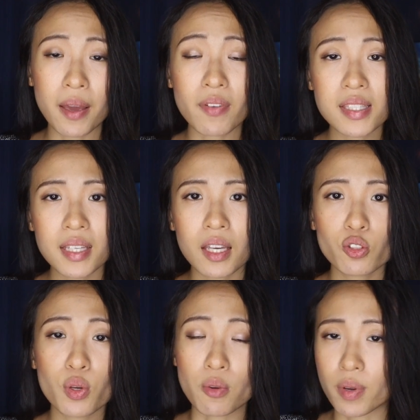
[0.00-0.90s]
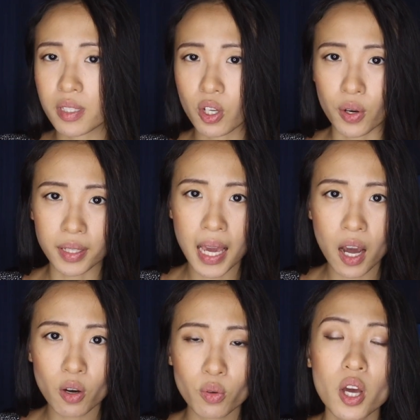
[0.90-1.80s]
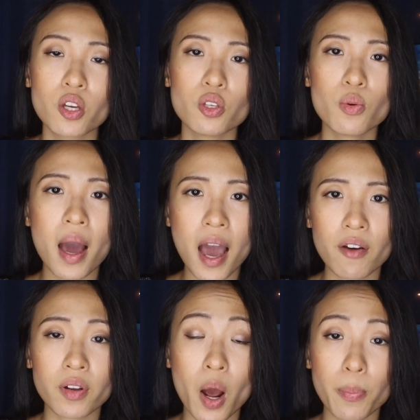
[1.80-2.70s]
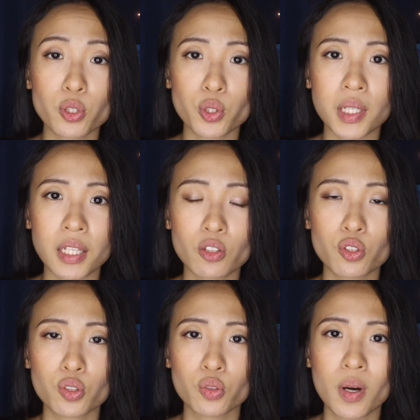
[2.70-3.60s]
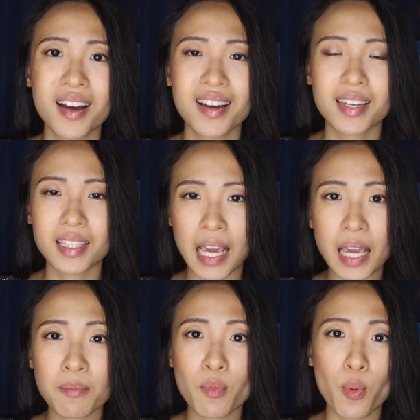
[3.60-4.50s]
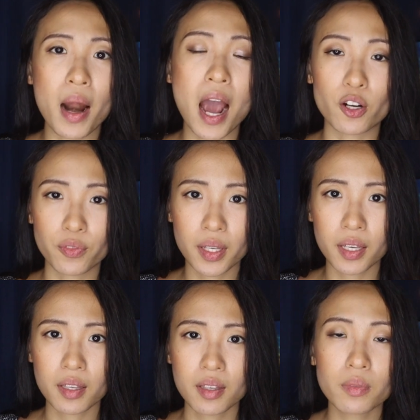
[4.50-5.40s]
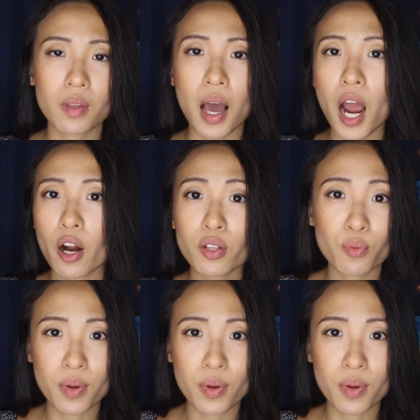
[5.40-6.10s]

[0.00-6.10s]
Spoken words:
By investing into a riskier account, you have an opportunity to gain more out of it. The higher the